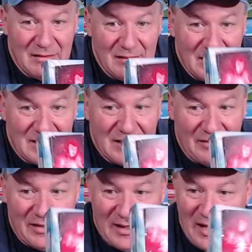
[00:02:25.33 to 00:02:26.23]
the stuff
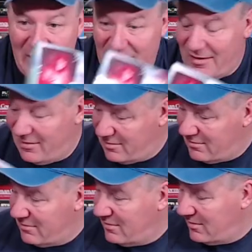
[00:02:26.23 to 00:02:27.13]
I got in here.
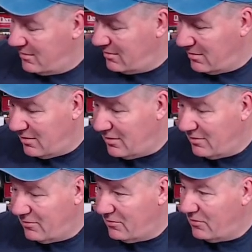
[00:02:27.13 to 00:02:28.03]

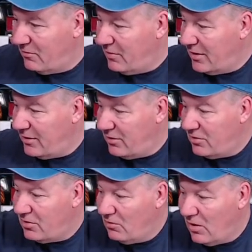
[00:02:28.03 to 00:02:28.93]
Um, but you
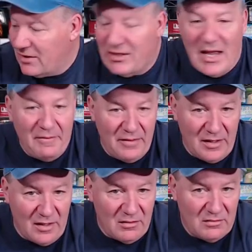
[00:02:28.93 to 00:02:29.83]
can watch that
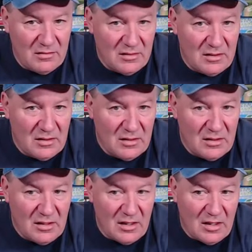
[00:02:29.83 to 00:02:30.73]
video.
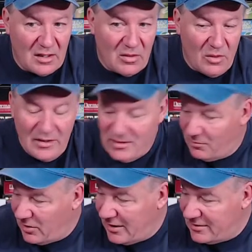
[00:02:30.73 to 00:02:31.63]
Uh, quite
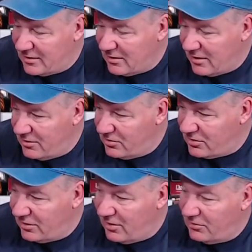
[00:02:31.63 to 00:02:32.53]
surprising. I
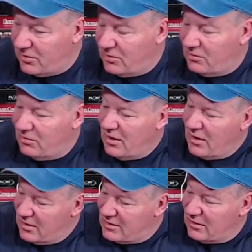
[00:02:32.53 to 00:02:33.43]
usually don't do.
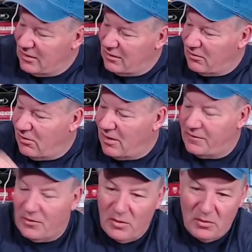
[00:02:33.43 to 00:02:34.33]
It's a little off
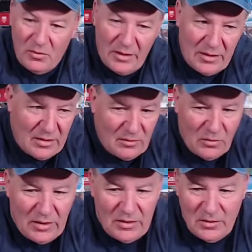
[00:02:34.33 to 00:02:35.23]
of what we
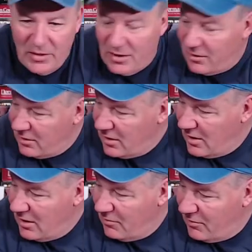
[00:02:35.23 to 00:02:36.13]
we do here,
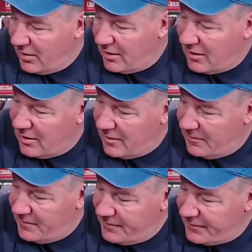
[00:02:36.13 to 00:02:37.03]
but um,
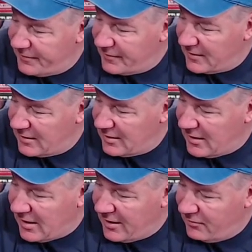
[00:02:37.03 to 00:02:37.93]

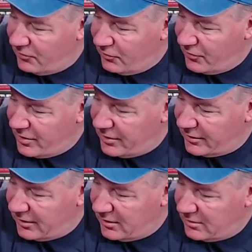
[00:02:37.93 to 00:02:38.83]
I really,